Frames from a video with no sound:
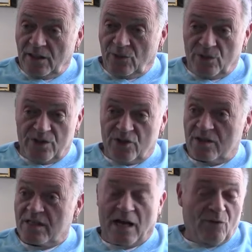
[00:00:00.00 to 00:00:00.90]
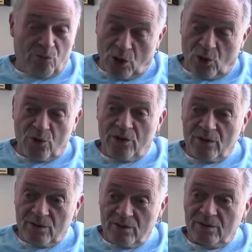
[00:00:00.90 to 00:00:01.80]
was just down the road.
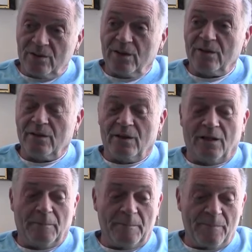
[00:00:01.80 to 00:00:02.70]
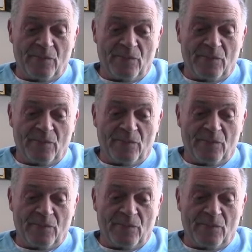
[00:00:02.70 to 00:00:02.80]
Um,